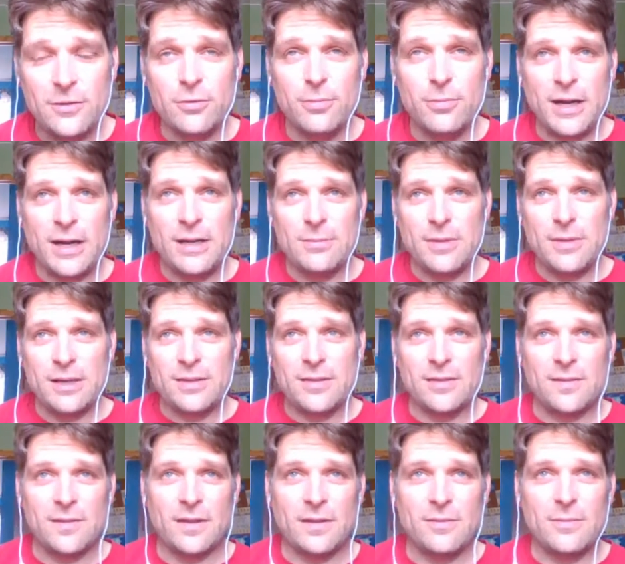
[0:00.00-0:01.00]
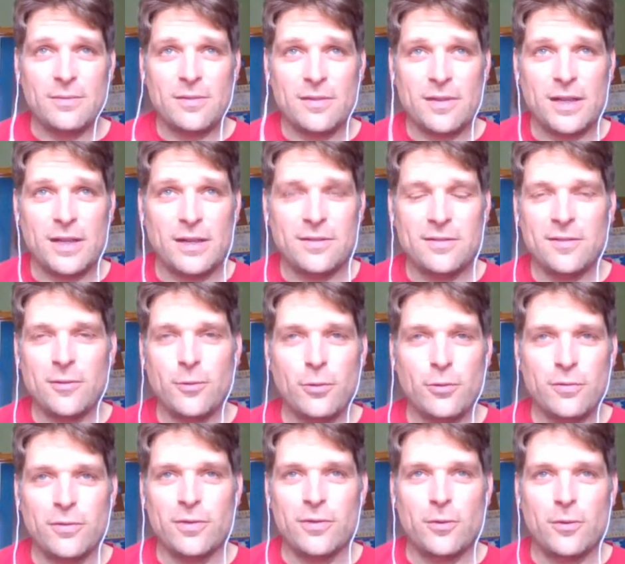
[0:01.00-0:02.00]
you might make the same mistakes
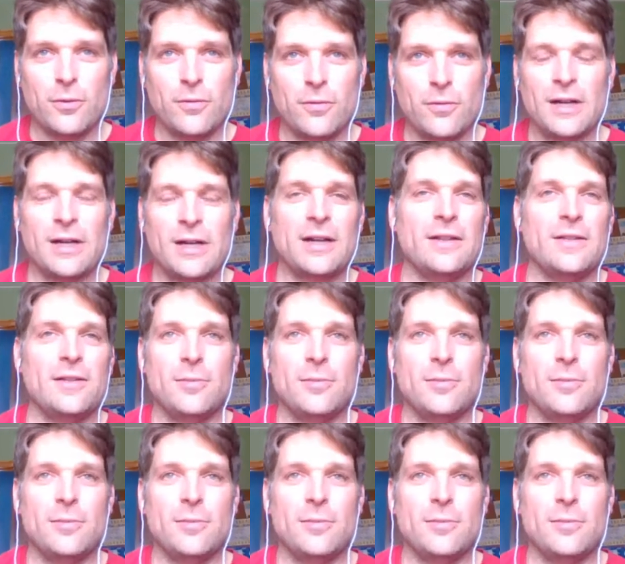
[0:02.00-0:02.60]
over and over again.